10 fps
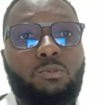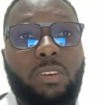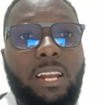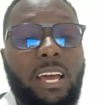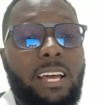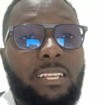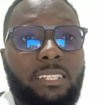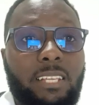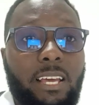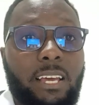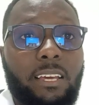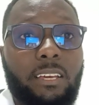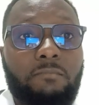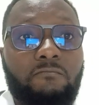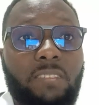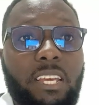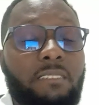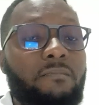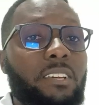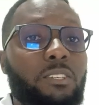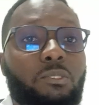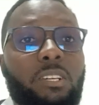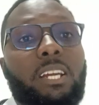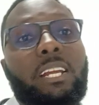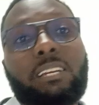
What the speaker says: well as the infection can